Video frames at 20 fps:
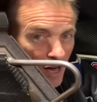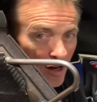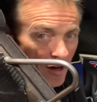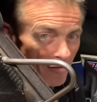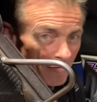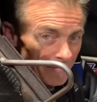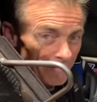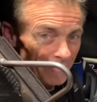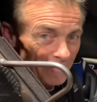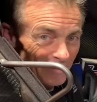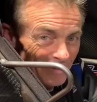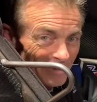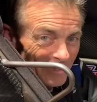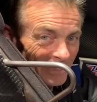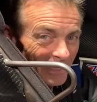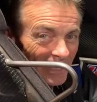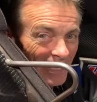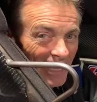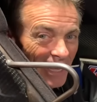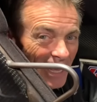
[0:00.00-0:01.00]
off,
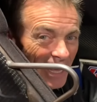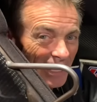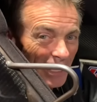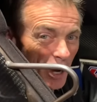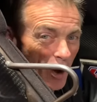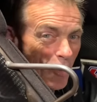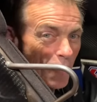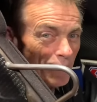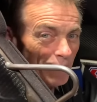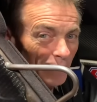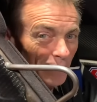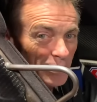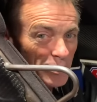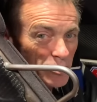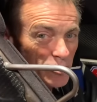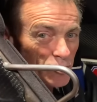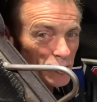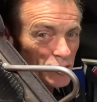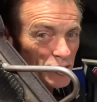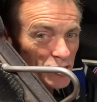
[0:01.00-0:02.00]
and hopefully
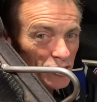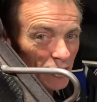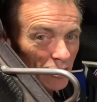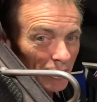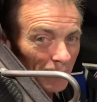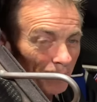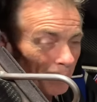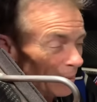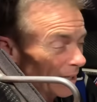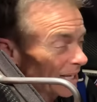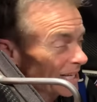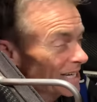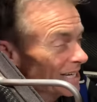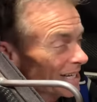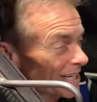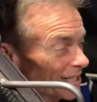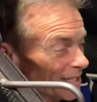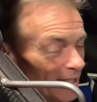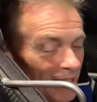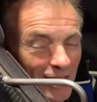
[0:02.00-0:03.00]
you just
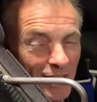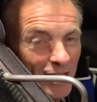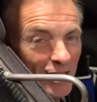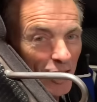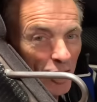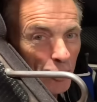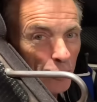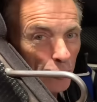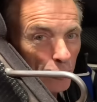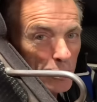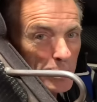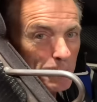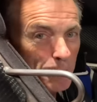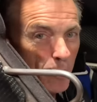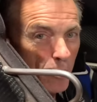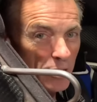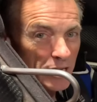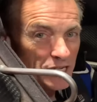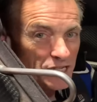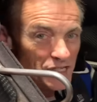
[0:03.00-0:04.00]
completed a
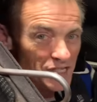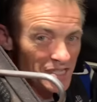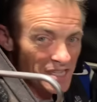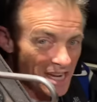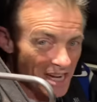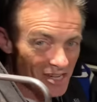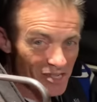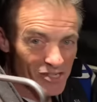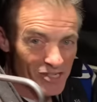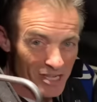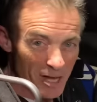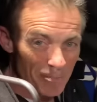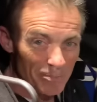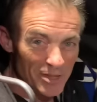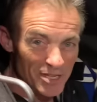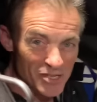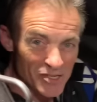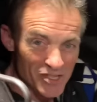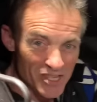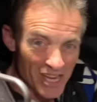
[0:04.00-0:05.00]
3.6 something